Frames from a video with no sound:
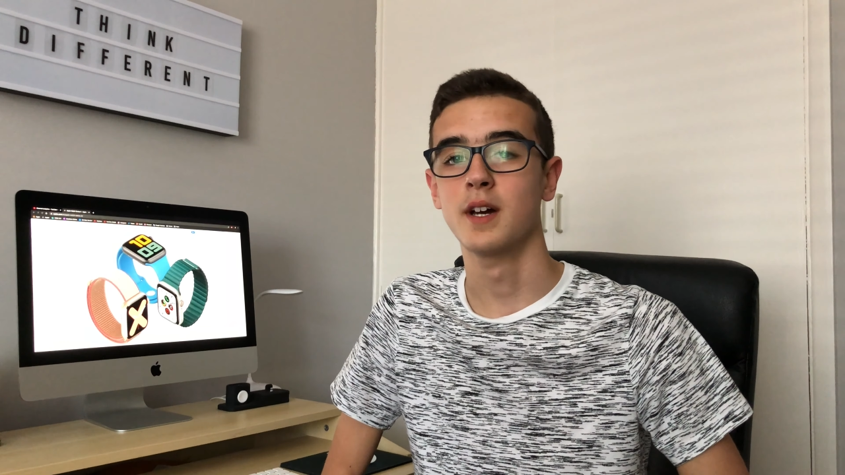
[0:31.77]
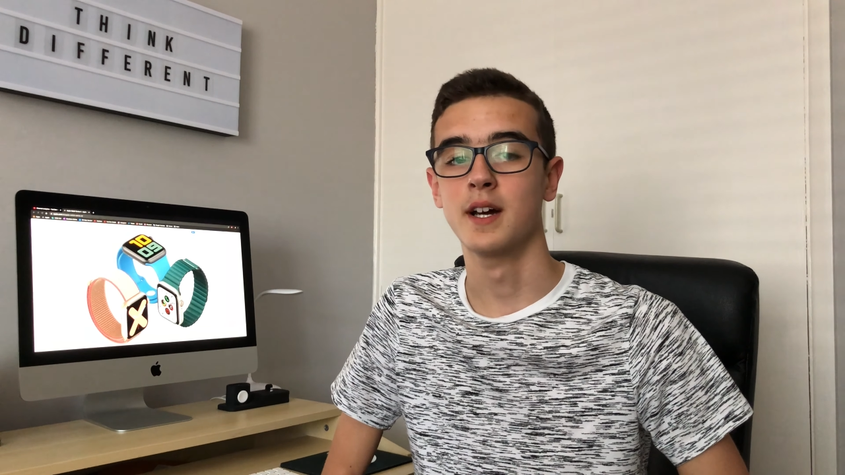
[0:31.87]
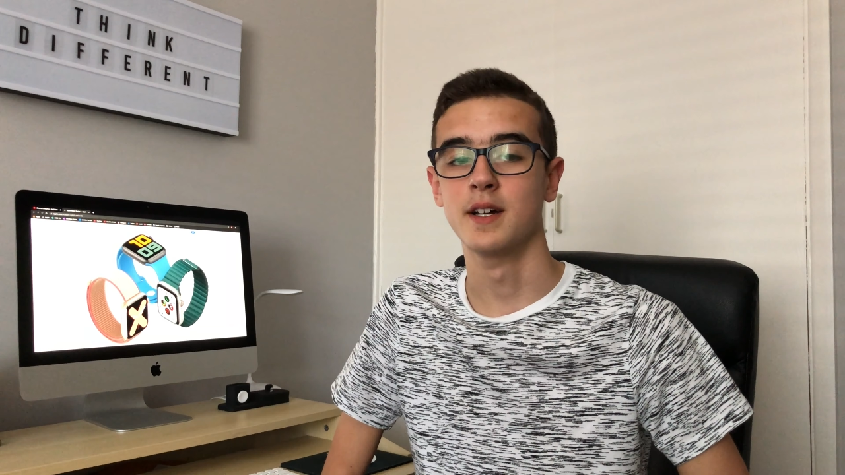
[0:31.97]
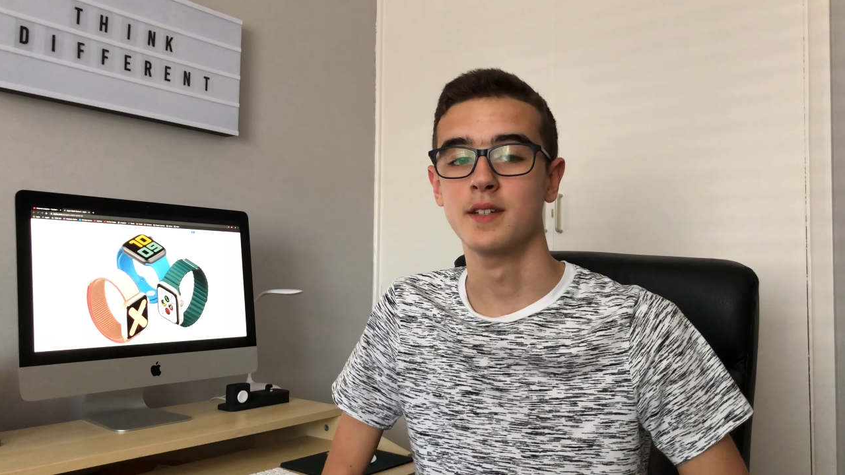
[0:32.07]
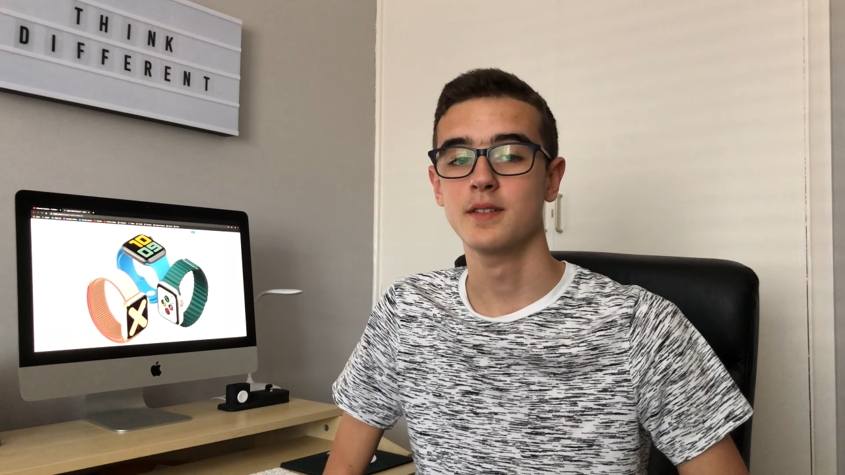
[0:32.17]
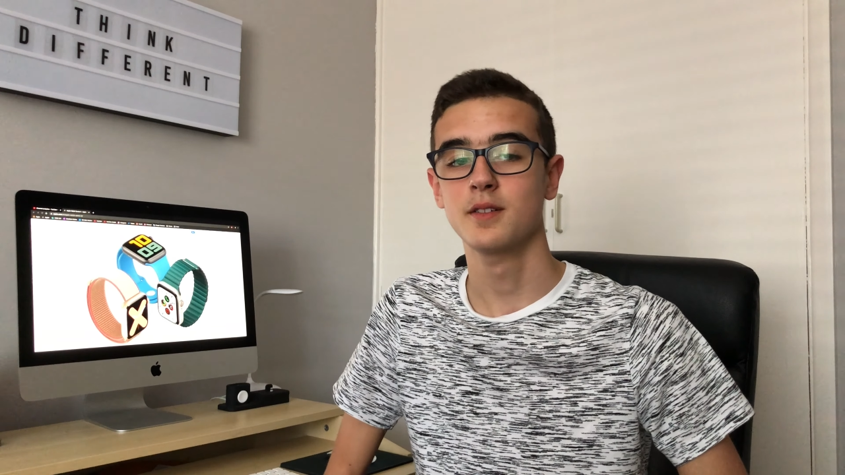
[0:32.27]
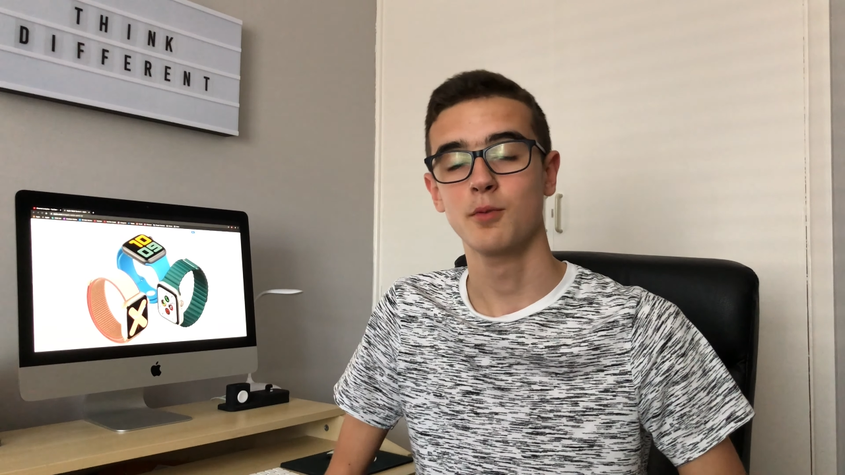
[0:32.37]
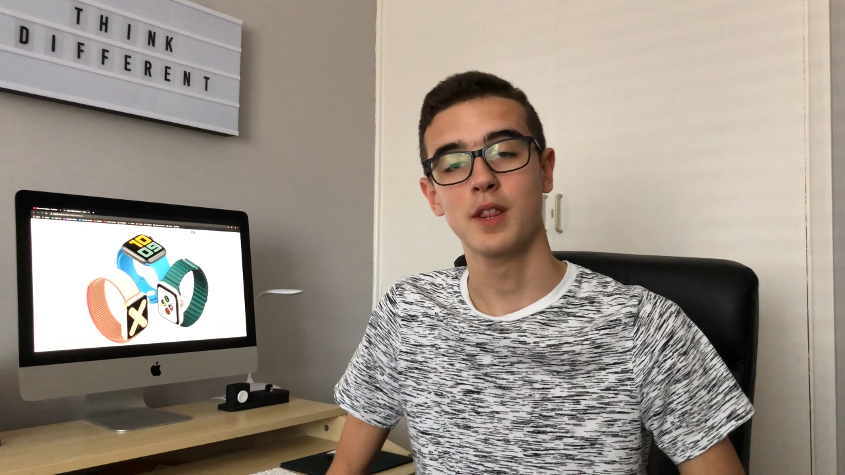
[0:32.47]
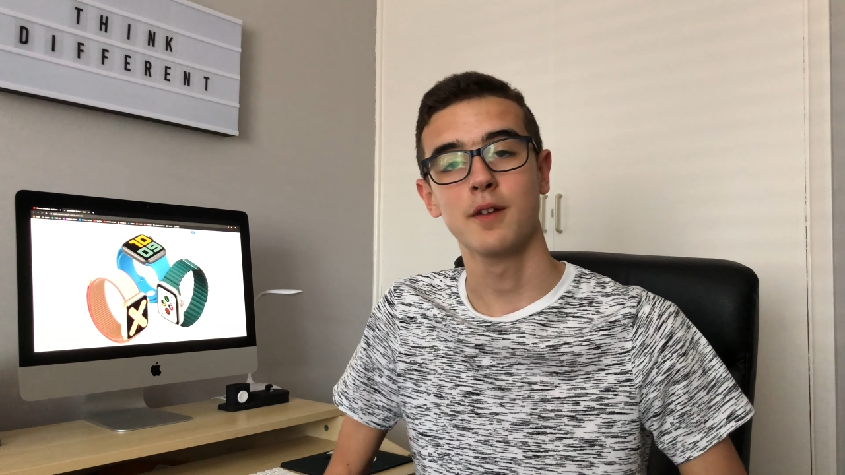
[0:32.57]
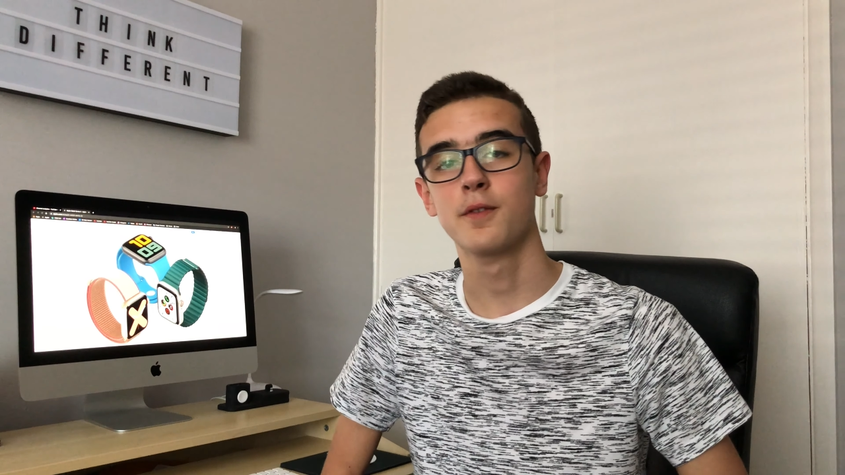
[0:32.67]
and
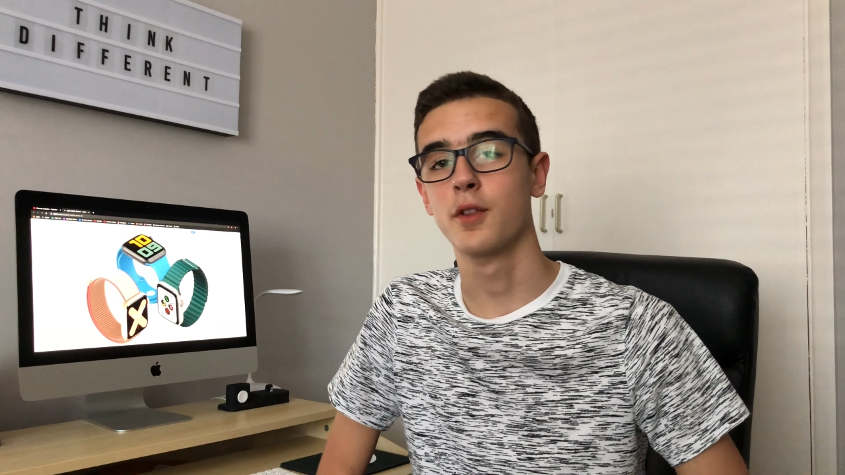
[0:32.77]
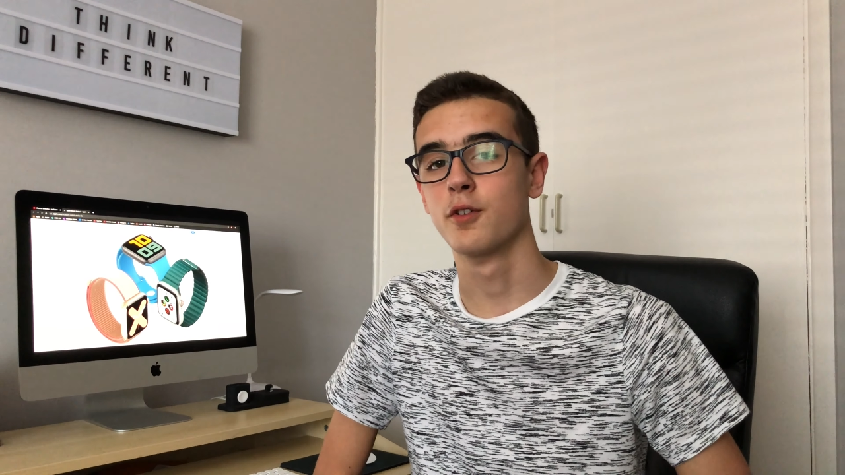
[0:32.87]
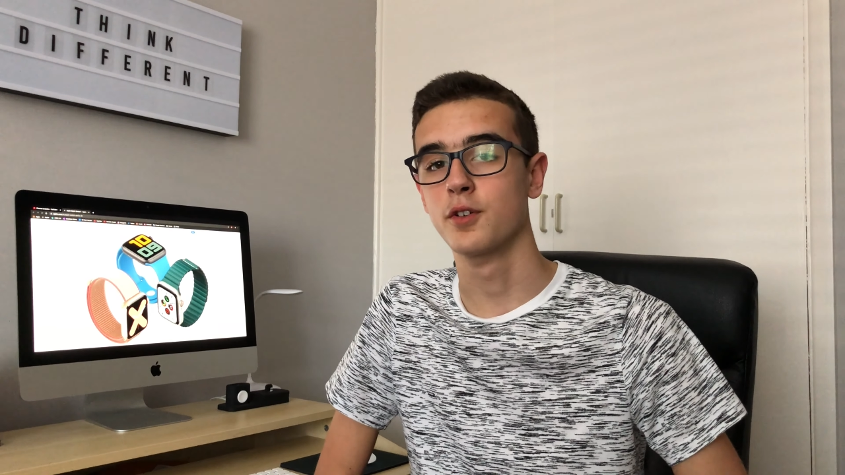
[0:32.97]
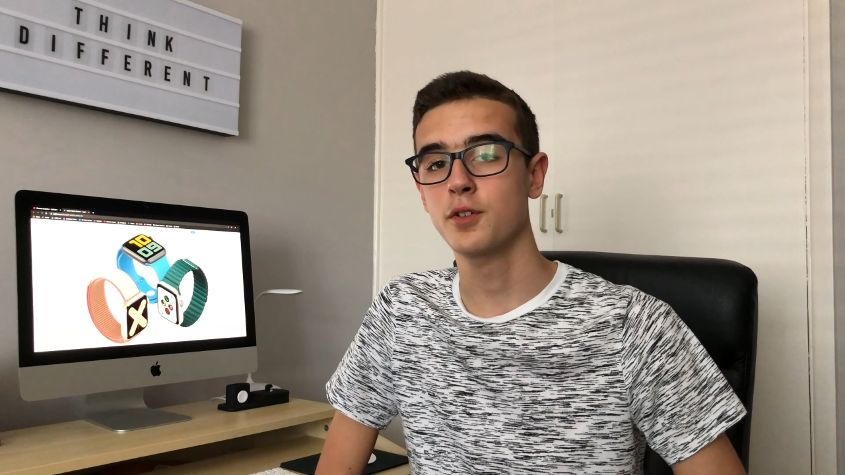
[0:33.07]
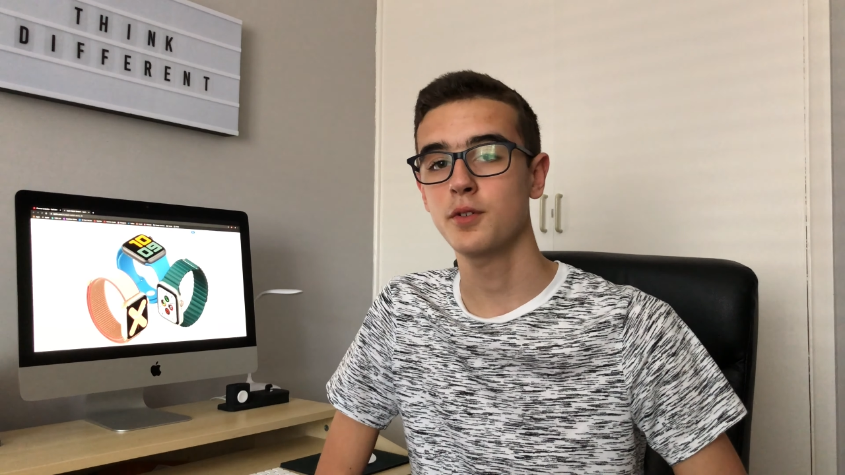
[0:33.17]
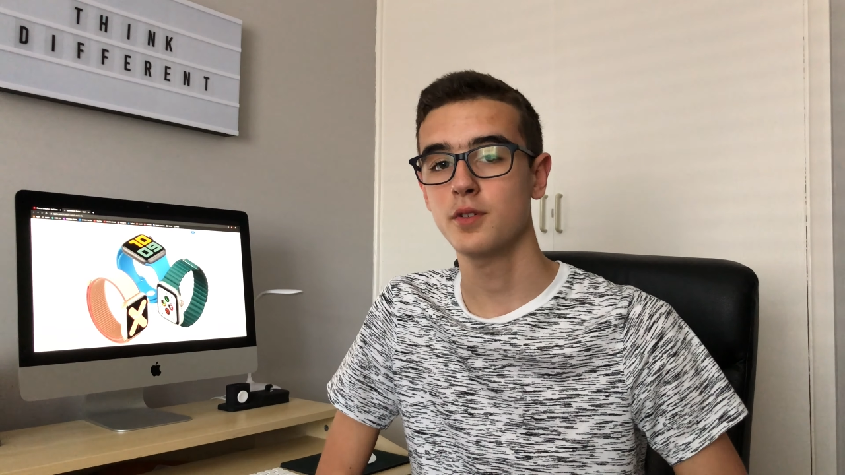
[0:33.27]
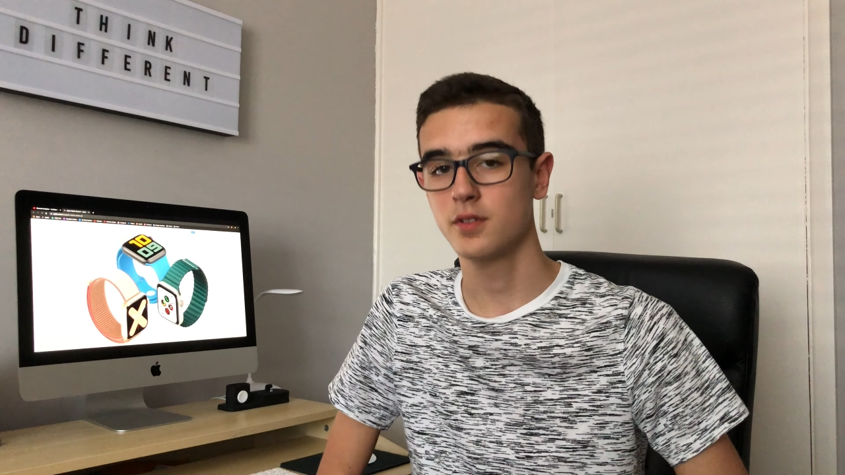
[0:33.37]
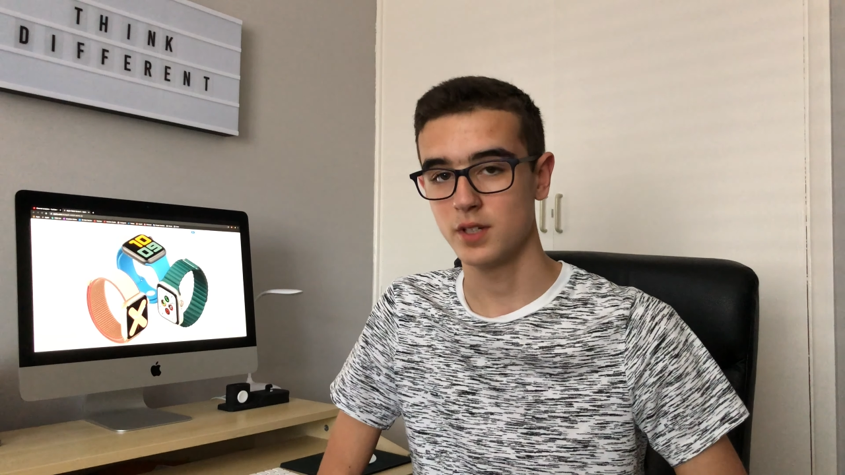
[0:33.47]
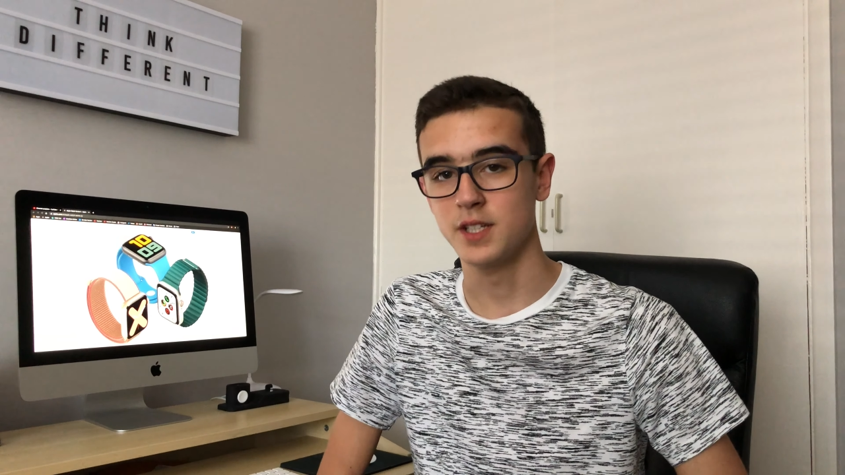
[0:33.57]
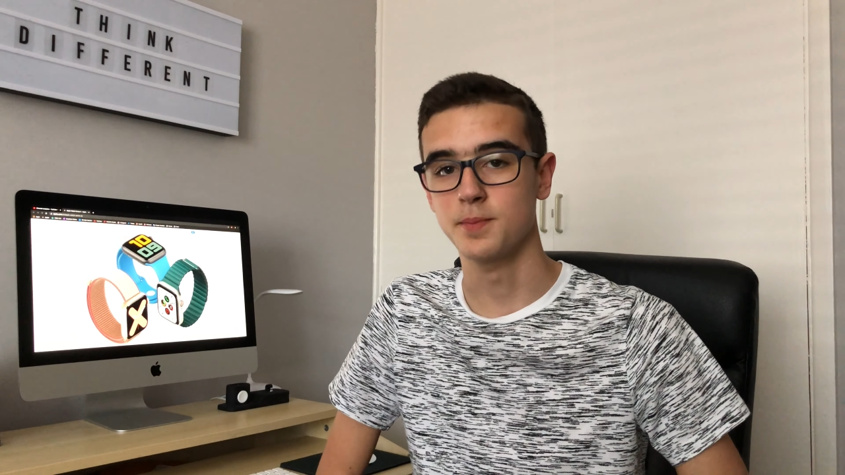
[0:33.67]
without further ado,
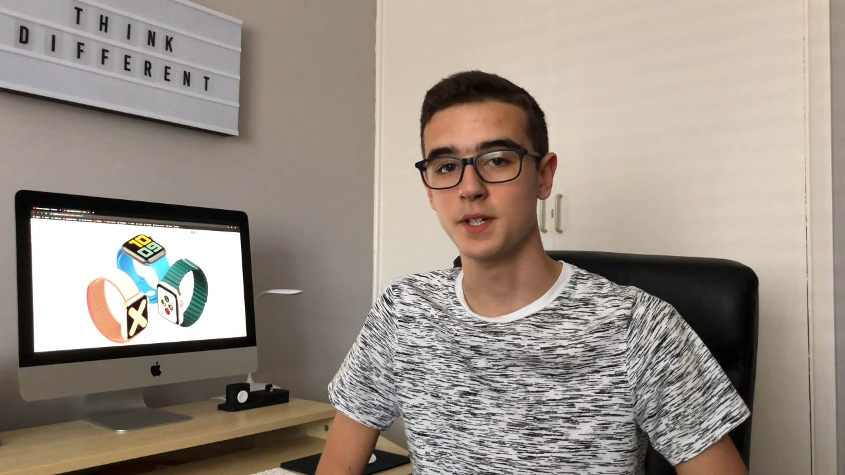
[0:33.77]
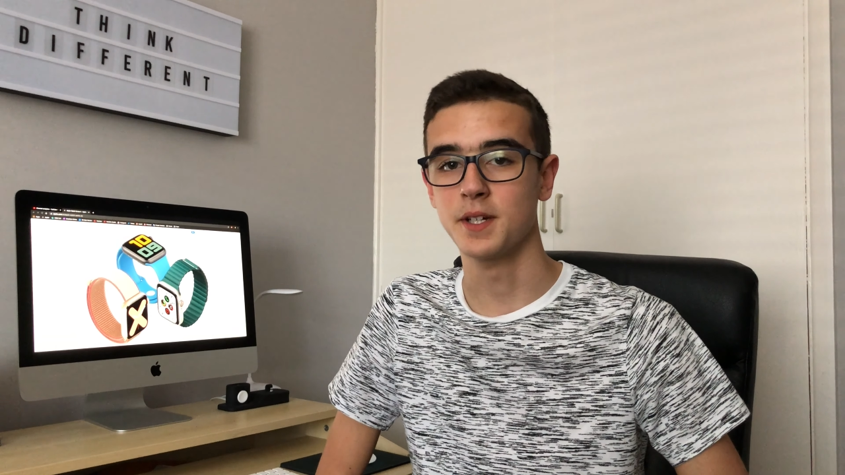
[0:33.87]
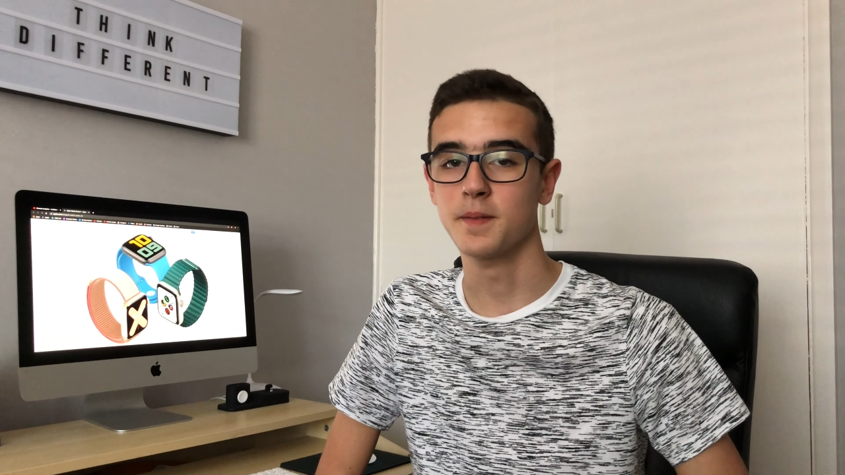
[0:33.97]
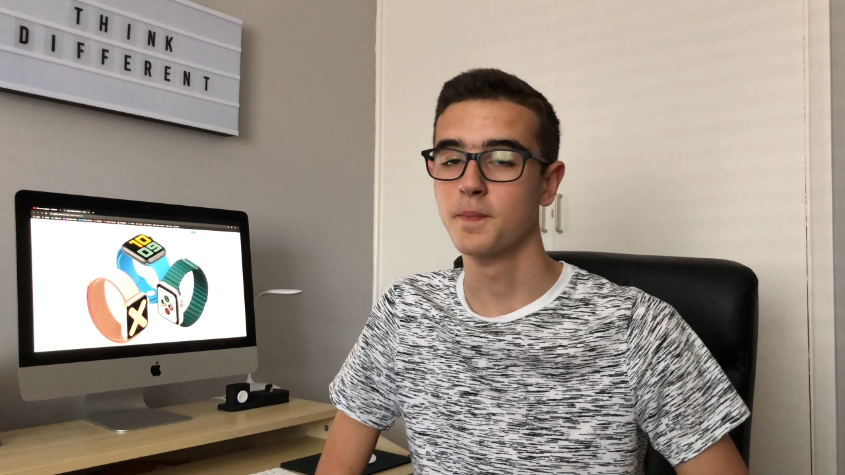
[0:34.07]
let's begin.